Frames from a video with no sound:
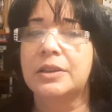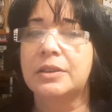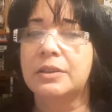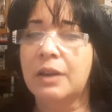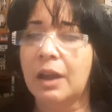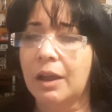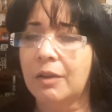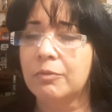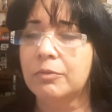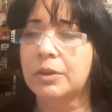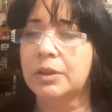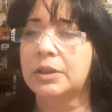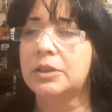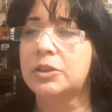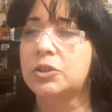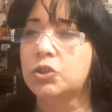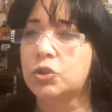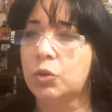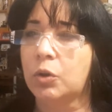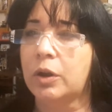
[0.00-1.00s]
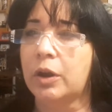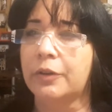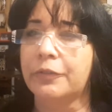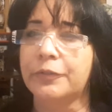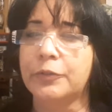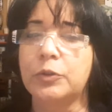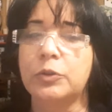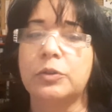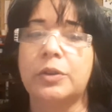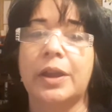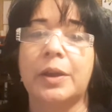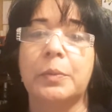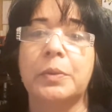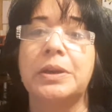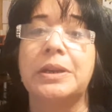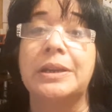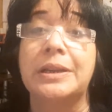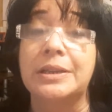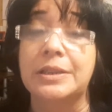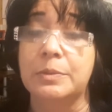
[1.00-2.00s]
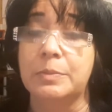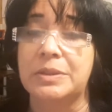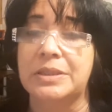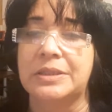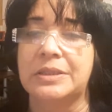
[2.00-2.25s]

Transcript: not really enjoy our food like we need to be